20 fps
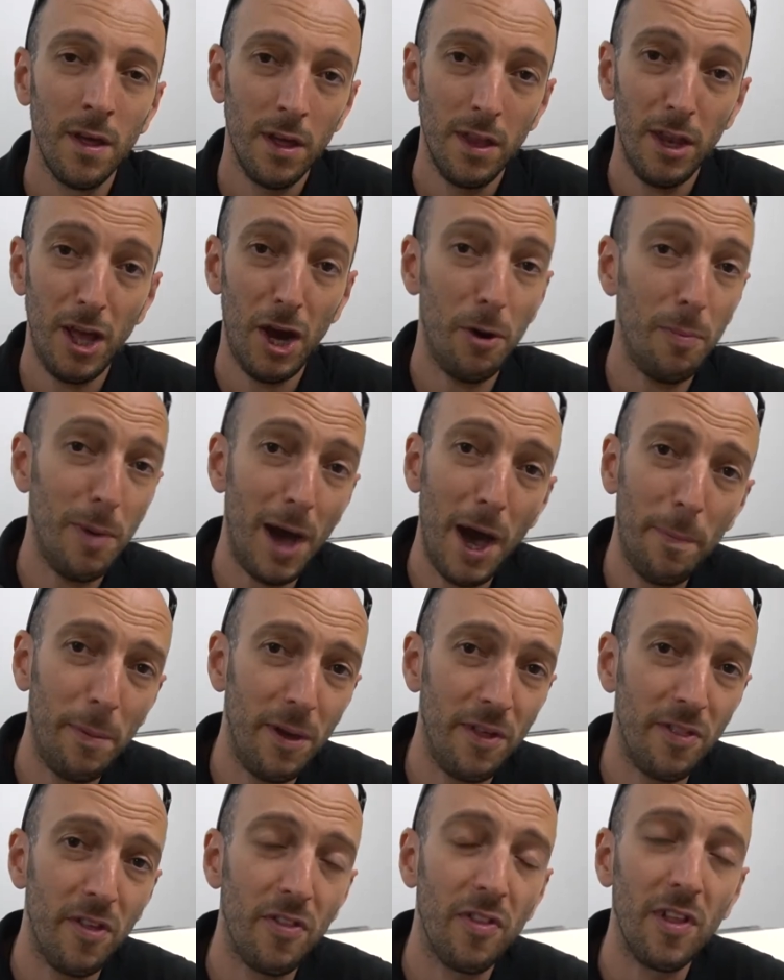Now I'm
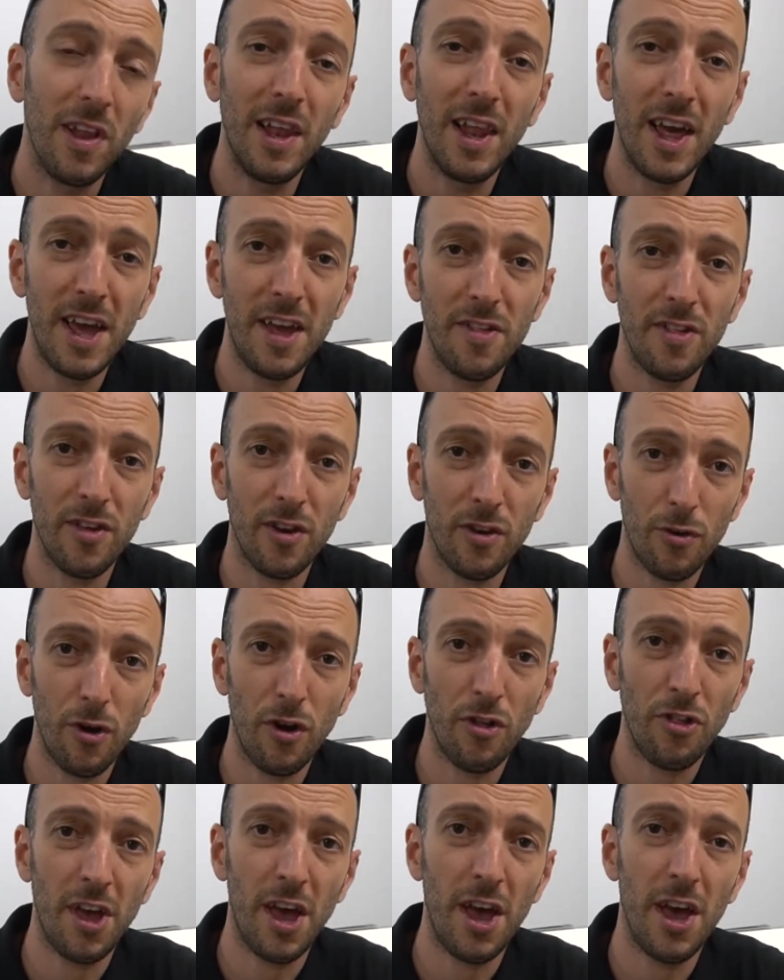happy that the laser
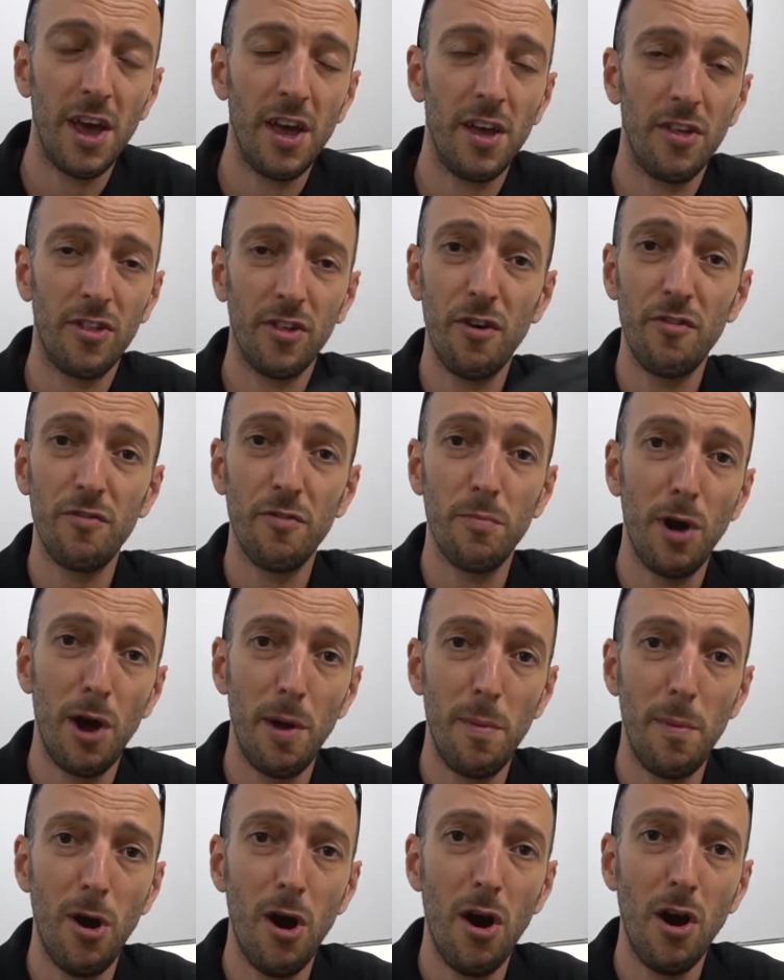crosshair is over
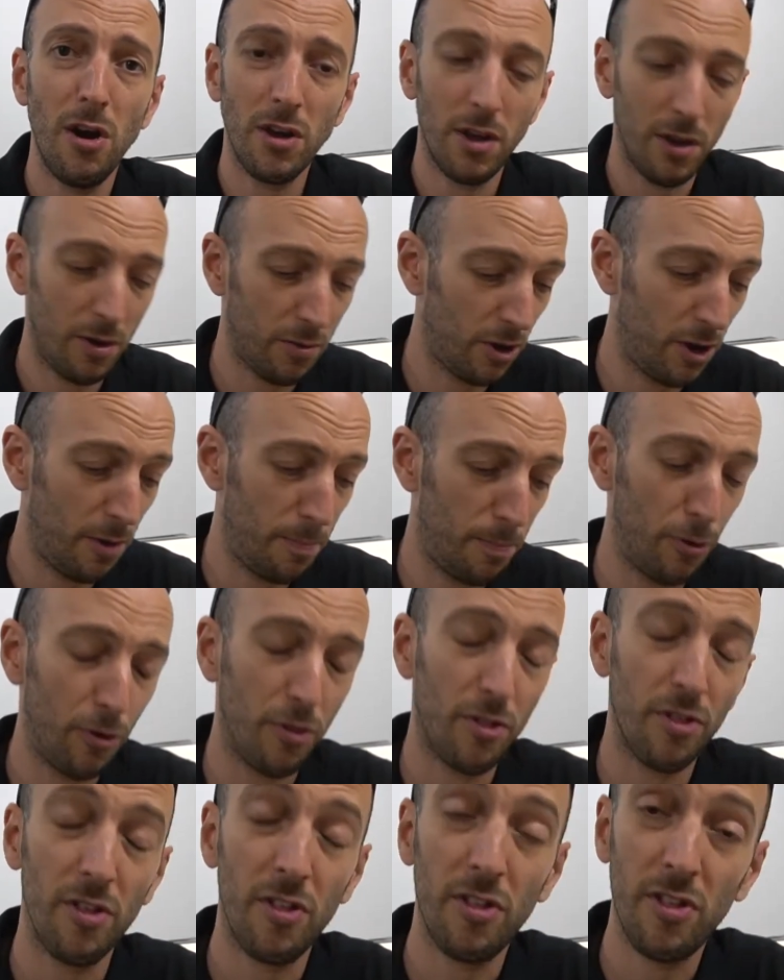my mark. I'm going to
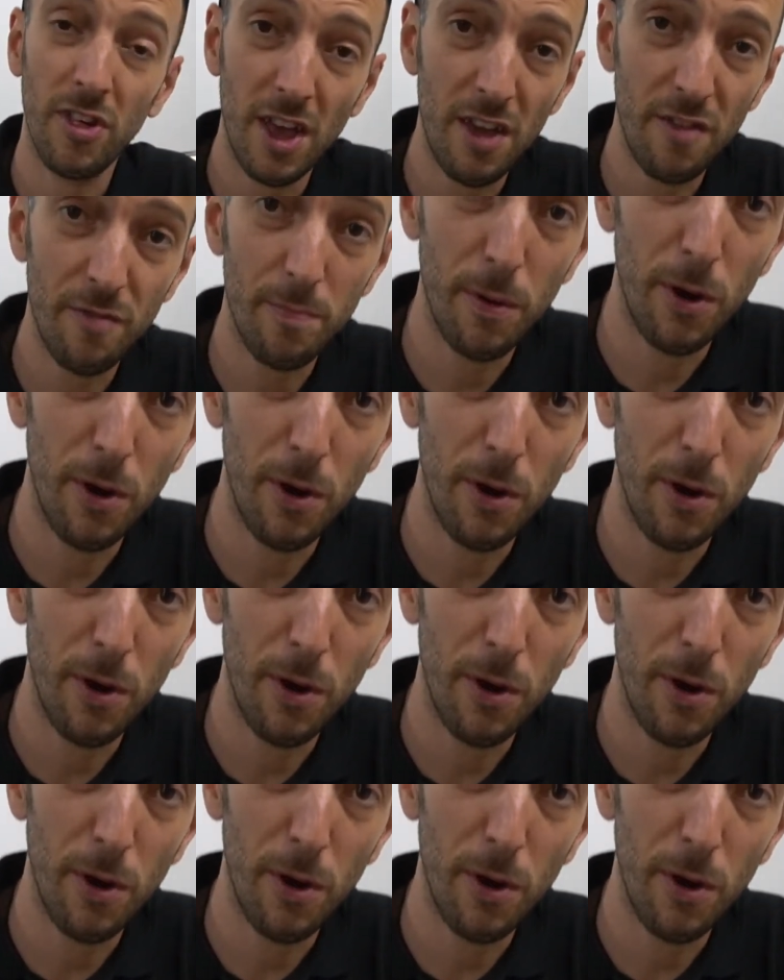push the save